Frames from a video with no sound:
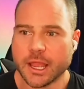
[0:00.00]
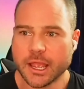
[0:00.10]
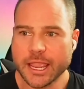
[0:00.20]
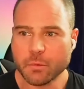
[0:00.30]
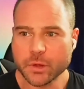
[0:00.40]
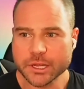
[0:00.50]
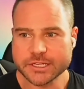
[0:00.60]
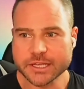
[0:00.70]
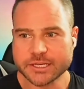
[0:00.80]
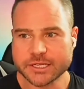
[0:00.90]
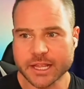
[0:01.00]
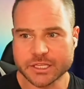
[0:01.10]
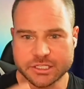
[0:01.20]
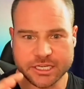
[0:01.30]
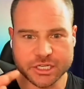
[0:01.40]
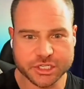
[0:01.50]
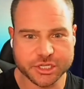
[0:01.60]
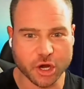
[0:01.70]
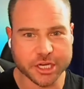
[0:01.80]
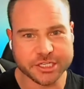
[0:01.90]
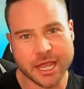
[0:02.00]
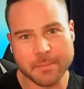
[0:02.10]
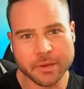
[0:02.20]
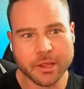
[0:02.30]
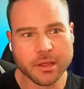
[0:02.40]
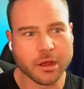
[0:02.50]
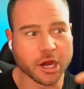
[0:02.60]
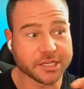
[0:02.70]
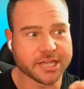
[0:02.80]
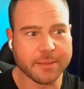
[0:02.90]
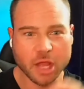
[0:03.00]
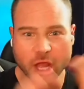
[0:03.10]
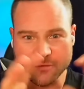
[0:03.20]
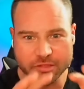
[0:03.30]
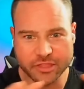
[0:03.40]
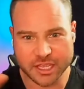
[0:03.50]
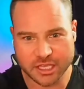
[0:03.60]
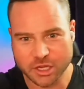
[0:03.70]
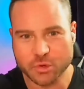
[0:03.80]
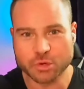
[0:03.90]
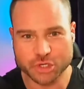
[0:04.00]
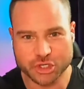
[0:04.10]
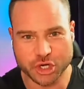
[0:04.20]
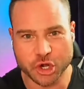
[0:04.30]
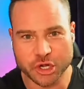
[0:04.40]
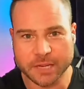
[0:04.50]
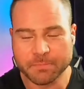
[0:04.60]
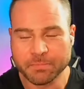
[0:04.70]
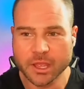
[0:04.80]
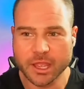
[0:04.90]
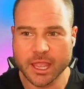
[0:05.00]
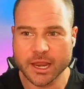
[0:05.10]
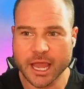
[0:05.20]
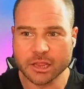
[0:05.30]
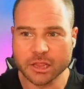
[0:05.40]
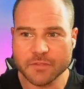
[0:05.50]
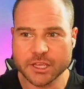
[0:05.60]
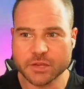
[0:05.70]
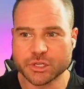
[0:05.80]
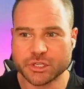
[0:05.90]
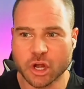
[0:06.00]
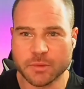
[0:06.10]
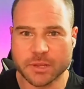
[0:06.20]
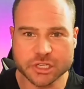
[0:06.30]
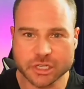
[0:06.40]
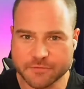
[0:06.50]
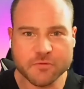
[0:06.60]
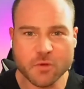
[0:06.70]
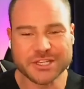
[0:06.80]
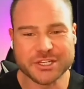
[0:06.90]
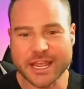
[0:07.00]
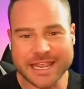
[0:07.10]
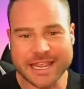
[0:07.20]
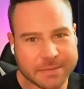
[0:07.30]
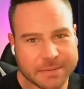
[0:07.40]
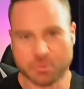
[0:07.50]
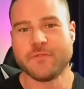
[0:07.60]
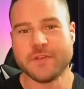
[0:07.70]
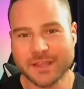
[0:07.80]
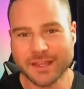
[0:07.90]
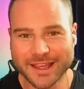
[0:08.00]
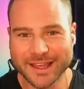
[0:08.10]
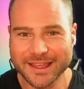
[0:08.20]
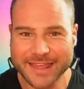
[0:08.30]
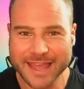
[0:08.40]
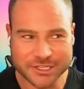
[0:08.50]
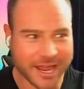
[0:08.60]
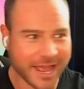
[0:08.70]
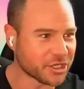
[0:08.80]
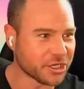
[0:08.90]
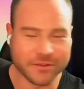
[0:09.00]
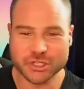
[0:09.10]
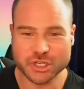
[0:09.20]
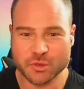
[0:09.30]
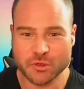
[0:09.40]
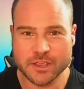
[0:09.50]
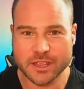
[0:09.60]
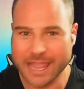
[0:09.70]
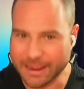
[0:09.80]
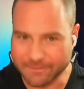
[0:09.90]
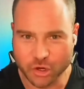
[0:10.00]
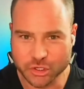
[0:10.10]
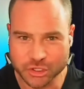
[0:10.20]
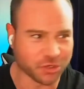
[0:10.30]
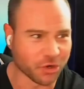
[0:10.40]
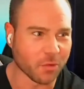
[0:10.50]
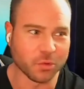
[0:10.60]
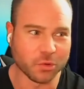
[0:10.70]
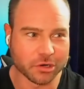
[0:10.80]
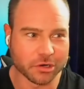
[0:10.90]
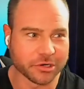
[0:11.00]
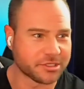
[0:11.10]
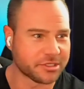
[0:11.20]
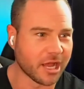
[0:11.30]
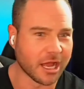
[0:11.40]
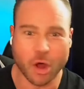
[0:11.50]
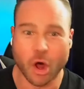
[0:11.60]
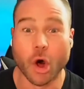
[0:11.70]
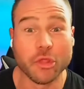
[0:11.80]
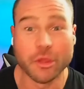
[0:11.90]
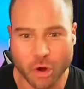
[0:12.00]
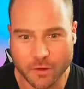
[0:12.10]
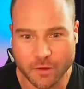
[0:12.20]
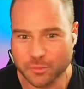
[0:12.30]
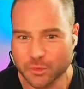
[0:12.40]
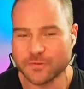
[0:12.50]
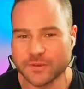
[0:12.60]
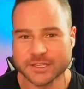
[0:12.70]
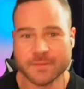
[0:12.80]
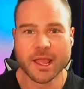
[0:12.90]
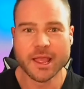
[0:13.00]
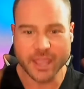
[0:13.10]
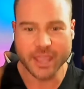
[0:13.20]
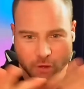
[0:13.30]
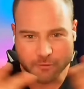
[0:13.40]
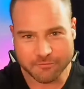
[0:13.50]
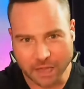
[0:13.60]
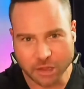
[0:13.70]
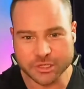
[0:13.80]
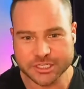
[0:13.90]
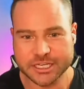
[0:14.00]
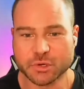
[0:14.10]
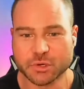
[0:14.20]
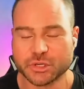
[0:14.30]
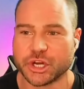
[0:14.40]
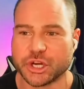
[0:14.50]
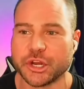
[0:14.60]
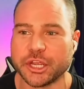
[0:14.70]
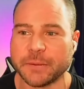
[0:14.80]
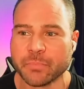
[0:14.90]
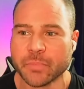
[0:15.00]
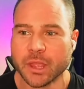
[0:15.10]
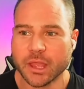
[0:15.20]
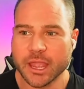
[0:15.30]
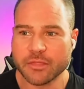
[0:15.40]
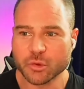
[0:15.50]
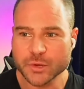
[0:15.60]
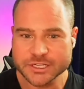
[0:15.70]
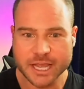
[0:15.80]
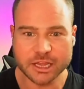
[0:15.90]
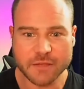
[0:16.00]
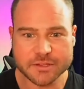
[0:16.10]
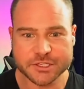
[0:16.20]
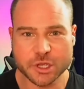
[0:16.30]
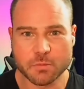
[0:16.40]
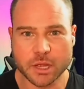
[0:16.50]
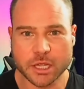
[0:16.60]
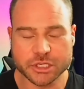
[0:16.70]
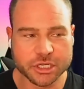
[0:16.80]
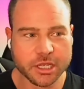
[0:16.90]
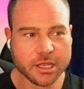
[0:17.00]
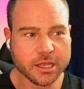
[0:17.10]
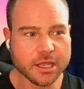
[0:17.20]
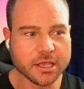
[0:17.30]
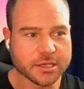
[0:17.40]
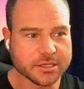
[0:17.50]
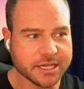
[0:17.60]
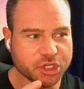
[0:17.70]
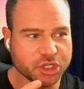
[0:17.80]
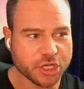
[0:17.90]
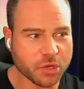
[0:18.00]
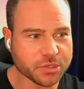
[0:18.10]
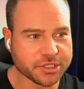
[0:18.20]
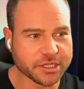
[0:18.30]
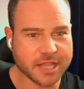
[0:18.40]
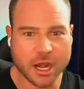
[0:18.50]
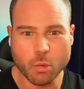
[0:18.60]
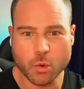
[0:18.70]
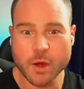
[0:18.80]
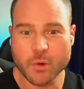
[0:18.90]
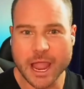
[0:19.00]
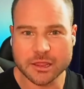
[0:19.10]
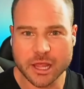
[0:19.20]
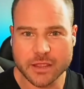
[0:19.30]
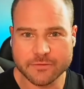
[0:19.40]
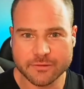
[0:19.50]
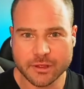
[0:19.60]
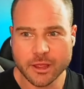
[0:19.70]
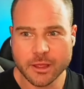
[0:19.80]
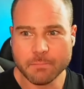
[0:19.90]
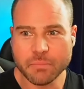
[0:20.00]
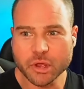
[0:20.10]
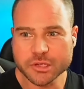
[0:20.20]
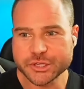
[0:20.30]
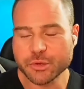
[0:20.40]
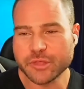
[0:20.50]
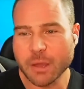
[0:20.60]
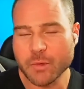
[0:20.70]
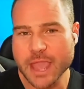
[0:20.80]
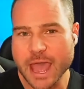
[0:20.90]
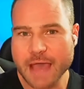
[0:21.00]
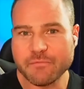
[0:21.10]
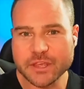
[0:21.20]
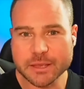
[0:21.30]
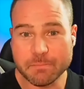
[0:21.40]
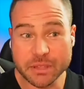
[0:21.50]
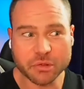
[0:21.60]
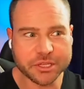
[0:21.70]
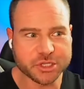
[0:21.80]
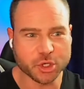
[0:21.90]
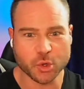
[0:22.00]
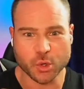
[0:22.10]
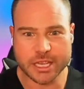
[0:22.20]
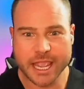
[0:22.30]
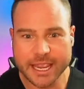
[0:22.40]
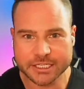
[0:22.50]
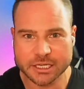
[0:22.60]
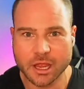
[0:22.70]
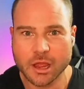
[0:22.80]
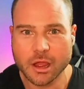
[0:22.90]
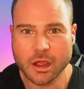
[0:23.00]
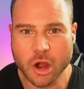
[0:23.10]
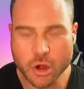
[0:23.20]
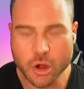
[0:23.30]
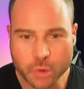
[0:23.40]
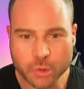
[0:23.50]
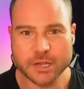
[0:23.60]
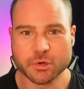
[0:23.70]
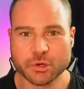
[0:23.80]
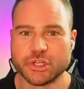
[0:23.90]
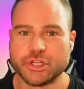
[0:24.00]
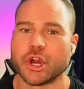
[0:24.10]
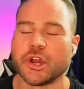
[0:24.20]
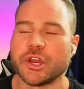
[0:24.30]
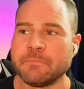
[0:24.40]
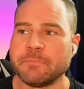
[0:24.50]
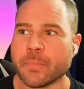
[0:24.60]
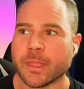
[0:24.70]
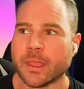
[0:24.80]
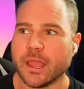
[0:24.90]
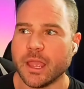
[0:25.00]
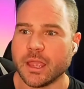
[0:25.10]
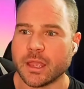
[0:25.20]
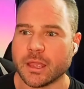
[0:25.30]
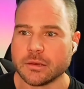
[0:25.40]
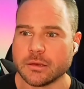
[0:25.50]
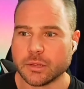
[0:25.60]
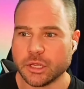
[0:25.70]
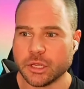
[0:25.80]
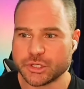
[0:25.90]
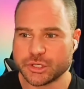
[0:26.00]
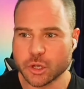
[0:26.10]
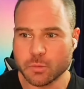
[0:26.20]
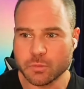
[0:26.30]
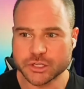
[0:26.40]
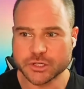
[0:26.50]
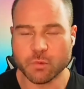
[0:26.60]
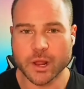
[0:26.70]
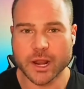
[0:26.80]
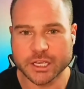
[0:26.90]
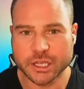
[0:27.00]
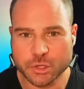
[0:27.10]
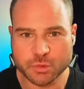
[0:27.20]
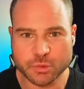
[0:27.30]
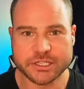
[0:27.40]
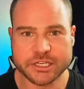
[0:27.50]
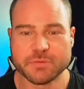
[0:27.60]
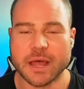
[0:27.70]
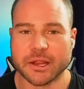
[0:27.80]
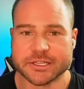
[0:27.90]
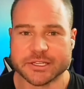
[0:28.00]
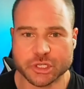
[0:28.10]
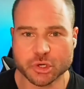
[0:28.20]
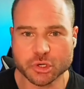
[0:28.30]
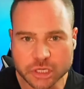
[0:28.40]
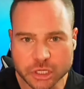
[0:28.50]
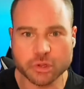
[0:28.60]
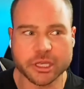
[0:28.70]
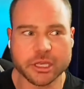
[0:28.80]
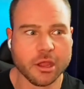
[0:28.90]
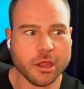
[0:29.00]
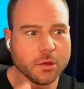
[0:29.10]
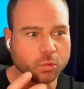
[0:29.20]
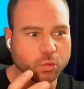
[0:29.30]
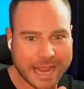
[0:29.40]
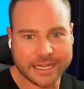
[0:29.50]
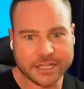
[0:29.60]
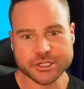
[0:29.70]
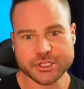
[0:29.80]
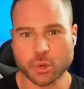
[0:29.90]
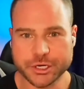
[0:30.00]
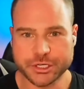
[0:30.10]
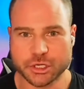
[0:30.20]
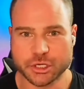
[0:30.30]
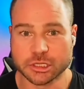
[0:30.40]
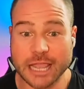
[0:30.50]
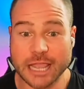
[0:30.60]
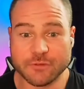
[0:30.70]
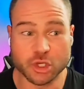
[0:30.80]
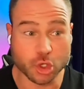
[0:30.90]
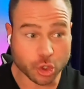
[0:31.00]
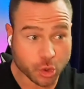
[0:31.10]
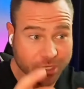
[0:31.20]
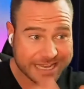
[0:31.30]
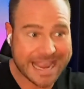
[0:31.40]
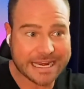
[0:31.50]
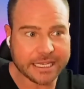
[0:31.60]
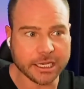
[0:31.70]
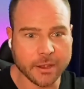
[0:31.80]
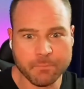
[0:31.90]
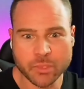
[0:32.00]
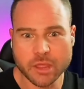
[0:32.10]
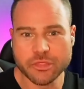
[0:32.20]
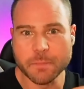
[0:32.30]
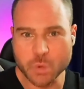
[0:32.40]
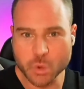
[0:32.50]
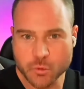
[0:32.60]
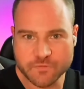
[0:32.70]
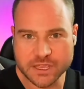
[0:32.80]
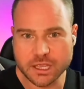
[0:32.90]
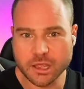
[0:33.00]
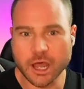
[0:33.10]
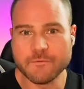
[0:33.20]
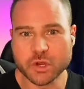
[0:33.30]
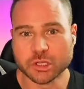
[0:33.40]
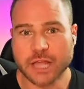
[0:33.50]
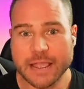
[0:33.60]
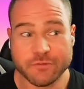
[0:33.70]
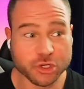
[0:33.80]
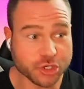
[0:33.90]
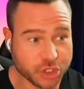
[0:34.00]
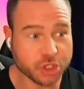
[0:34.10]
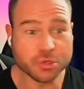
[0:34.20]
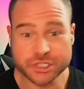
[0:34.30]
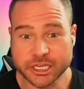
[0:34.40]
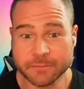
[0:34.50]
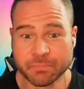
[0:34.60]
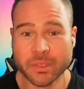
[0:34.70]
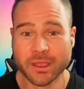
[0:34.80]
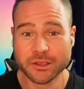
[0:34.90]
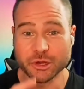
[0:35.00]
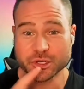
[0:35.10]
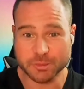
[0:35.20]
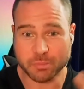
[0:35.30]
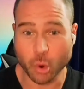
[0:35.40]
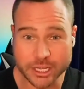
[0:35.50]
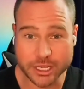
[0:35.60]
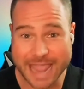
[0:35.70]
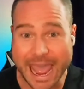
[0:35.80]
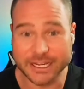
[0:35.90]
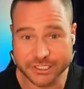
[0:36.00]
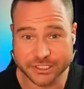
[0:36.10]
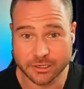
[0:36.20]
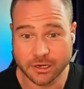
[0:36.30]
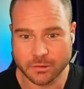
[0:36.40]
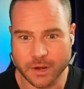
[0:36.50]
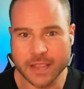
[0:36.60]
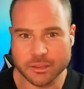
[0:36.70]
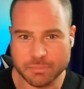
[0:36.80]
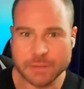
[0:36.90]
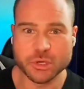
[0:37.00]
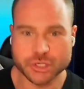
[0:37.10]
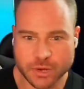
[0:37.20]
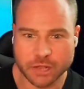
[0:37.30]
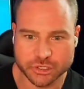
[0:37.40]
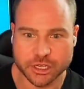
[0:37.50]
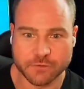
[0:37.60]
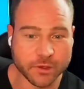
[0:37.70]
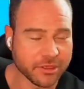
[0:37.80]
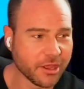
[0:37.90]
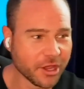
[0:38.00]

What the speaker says: And what it does, it kind of teaches the archetype of the hero's journey. And I love the hero's journey because, look, if you've watched any movie that's an action-adventure movie ever, Star Wars, all the Marvel movies, they all follow this hero's journey. And the reason I love it so much is it shows us kind of where we're at in life, but also that we have the ability to create our own hero's journey. And, so much of what I coach and what I teach about is you're literally writing the story to your life. You're creating the movie of your life. You're choosing your supporting cast, right? The people you surround yourself with.